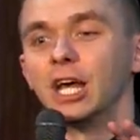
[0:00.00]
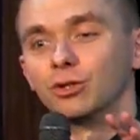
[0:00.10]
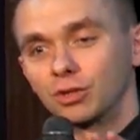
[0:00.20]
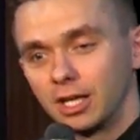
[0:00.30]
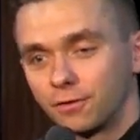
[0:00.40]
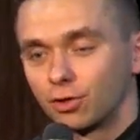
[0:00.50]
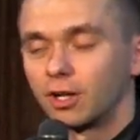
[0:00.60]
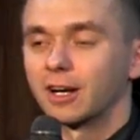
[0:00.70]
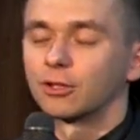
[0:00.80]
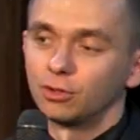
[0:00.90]
to give to
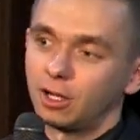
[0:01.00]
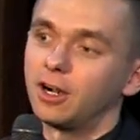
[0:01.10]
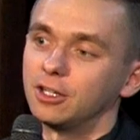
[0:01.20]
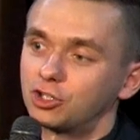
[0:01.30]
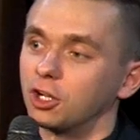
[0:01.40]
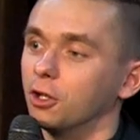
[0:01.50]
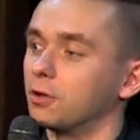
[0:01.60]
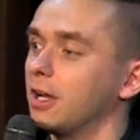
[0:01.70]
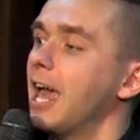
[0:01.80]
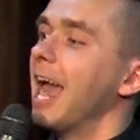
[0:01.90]
their, to their
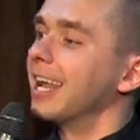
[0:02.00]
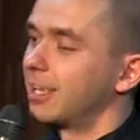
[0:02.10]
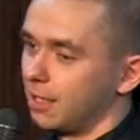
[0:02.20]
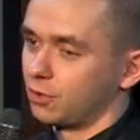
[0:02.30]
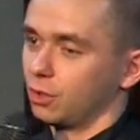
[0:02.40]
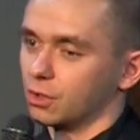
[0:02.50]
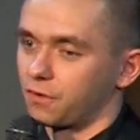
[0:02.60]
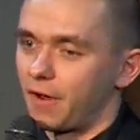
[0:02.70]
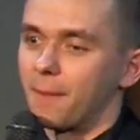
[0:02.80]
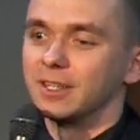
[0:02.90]
children and give to those
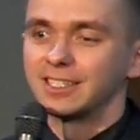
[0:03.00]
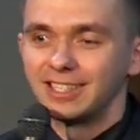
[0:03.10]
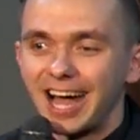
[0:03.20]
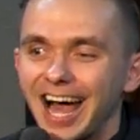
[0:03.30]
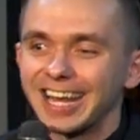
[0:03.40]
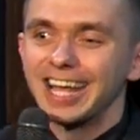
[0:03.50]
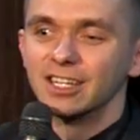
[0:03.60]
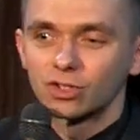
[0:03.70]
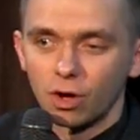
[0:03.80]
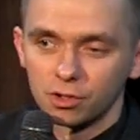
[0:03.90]
families. That
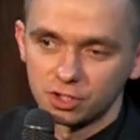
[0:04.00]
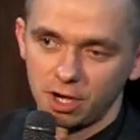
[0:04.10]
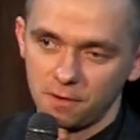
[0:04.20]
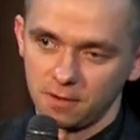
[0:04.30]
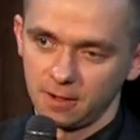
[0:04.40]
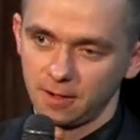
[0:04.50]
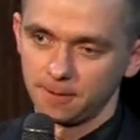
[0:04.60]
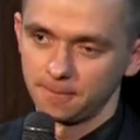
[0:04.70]
is called charity.